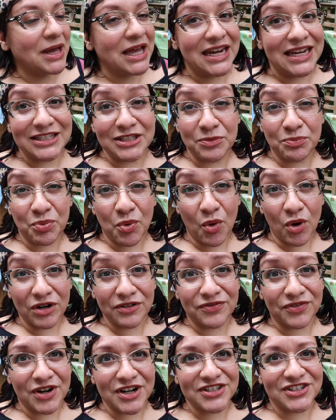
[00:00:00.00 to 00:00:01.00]
but it's
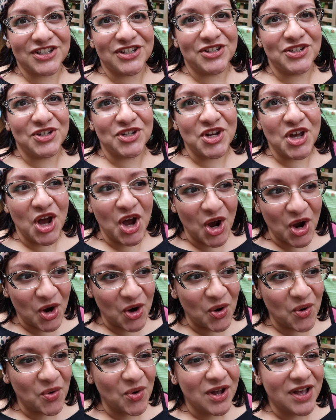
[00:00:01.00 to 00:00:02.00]
important for us to
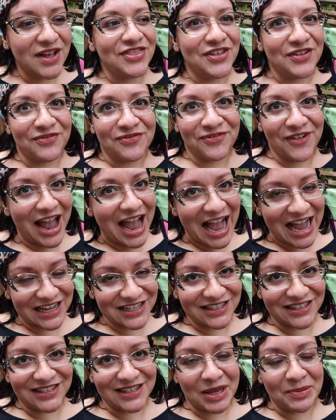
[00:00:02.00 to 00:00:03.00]
know the
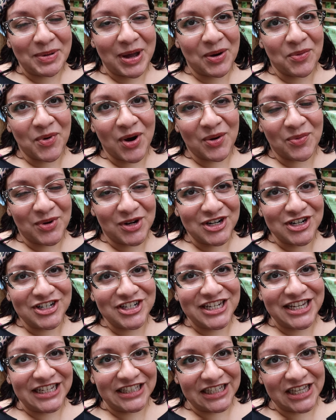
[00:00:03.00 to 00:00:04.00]
facts about what we're
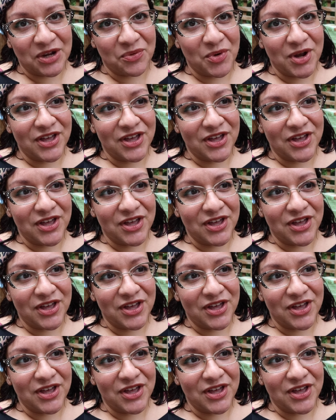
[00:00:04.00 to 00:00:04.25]
dealing